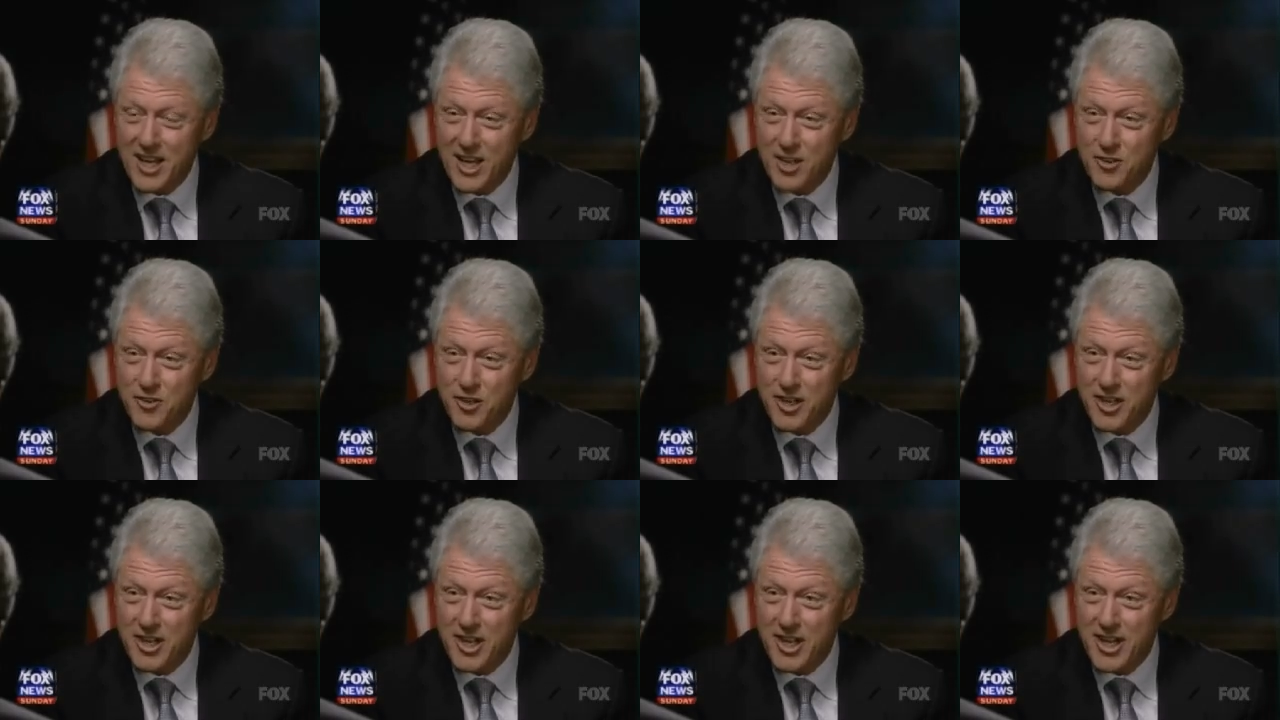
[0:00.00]
in the
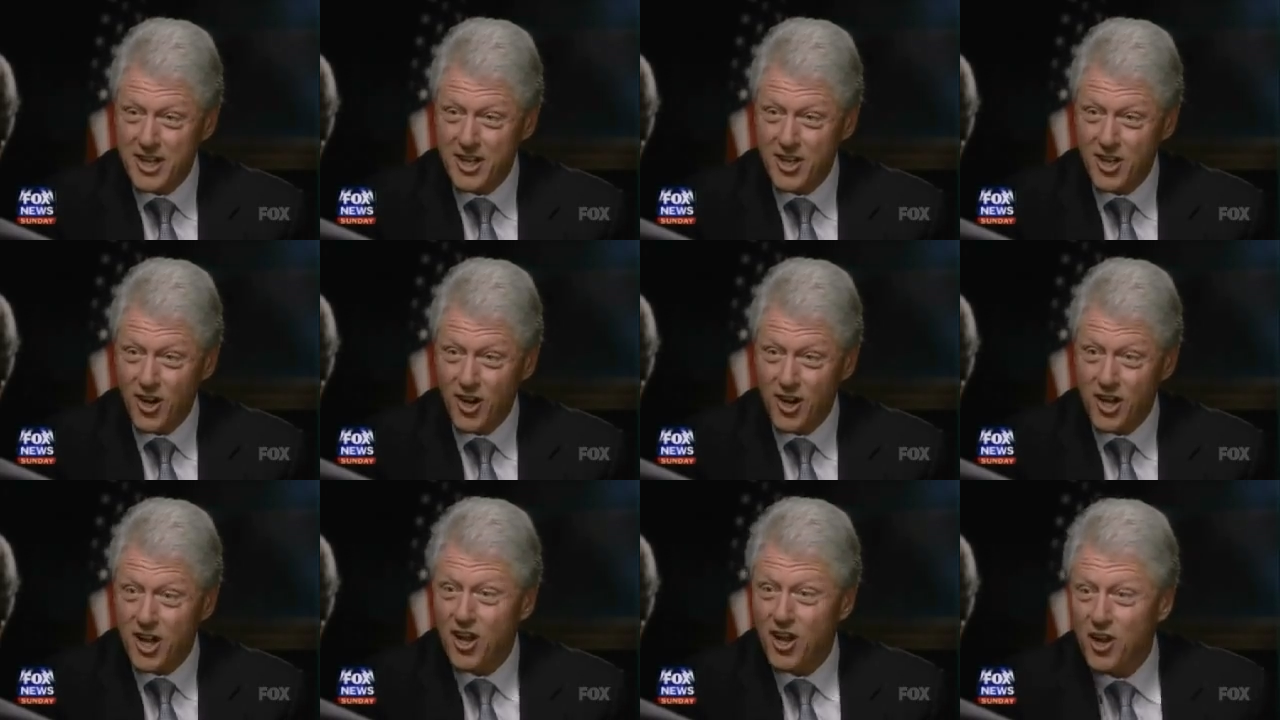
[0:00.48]
country,
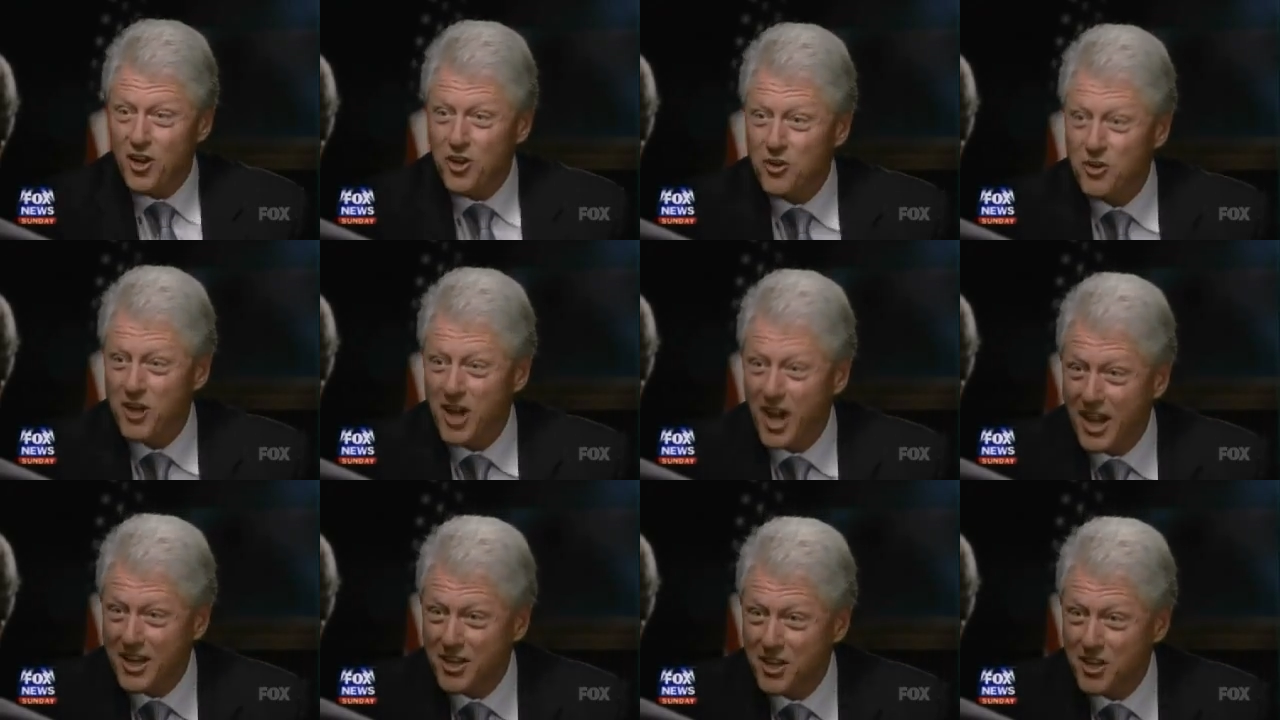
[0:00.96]
Dick Clark,
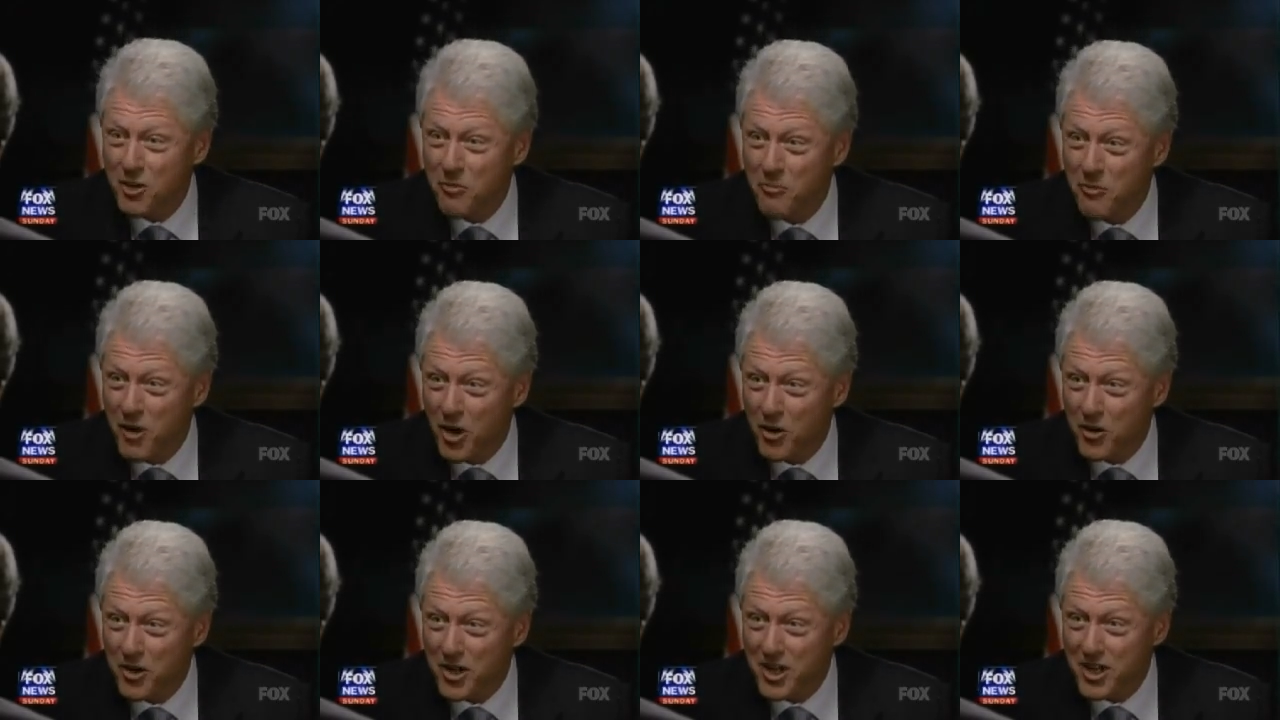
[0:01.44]
who got
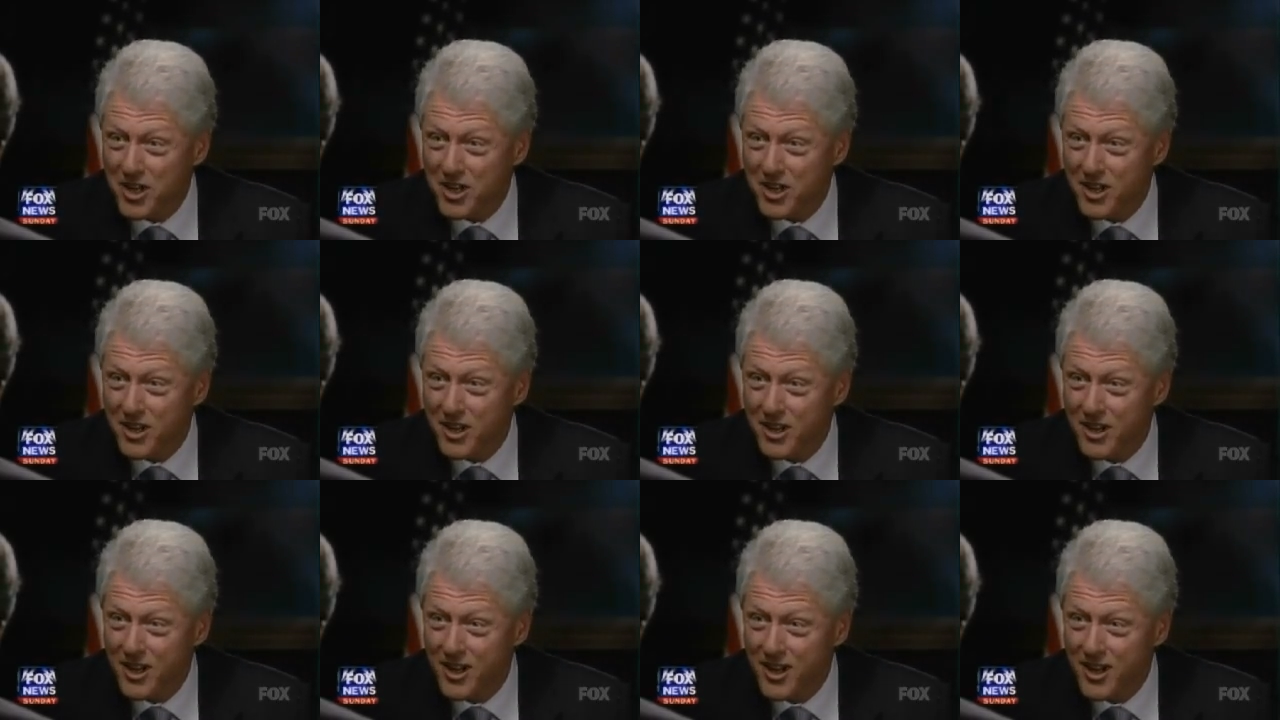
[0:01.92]
demoted.